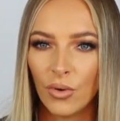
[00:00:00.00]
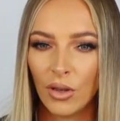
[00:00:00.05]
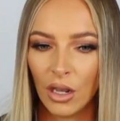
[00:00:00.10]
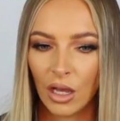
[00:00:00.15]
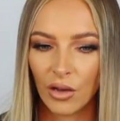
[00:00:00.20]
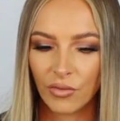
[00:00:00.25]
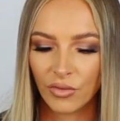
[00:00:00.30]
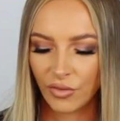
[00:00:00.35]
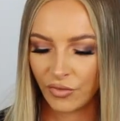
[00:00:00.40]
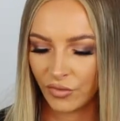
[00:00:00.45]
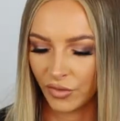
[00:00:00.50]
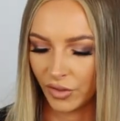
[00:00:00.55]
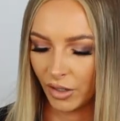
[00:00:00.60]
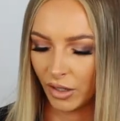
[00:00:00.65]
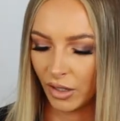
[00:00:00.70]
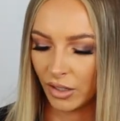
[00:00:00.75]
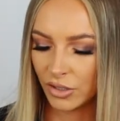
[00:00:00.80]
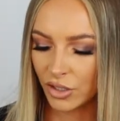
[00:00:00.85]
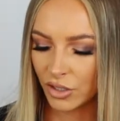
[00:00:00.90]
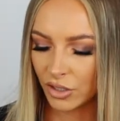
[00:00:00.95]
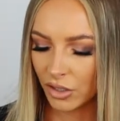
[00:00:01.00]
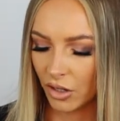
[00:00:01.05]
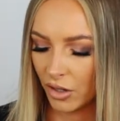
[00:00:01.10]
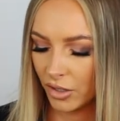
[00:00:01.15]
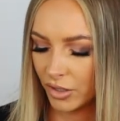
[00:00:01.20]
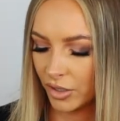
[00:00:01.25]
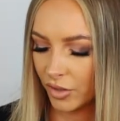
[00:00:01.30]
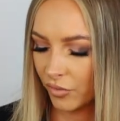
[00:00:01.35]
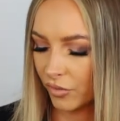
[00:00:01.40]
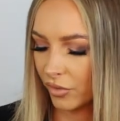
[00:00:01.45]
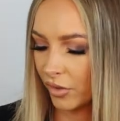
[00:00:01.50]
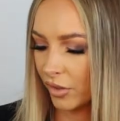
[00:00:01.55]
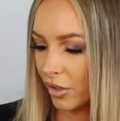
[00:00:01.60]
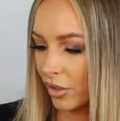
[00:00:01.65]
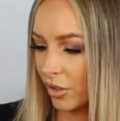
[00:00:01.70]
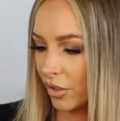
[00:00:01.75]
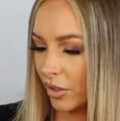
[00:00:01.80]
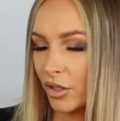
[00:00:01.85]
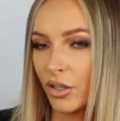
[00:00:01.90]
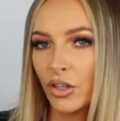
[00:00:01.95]
a lot of the fur just kind of
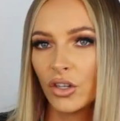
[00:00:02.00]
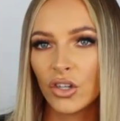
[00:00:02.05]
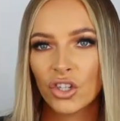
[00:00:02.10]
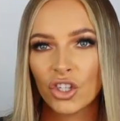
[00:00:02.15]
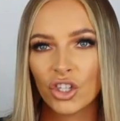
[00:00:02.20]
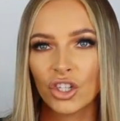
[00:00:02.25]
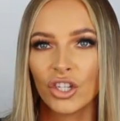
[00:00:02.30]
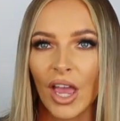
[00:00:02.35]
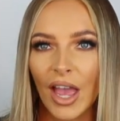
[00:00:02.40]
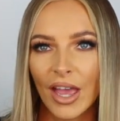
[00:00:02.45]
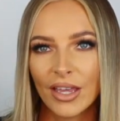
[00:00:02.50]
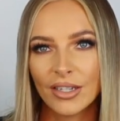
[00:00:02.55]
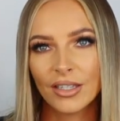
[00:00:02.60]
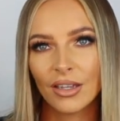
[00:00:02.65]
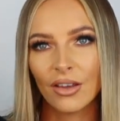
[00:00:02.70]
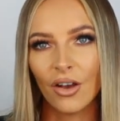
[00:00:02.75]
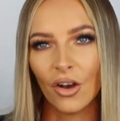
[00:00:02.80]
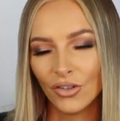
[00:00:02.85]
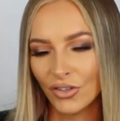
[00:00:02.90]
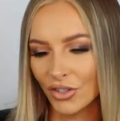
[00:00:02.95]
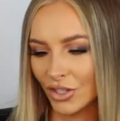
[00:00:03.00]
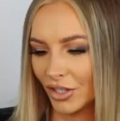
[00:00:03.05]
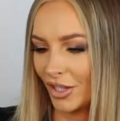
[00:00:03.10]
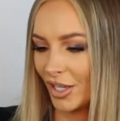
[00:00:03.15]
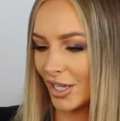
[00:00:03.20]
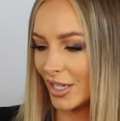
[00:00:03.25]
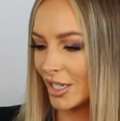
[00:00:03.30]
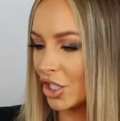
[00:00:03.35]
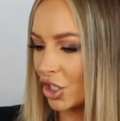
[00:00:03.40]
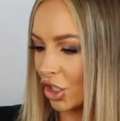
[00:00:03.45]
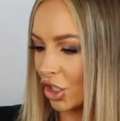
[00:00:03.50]
shed onto these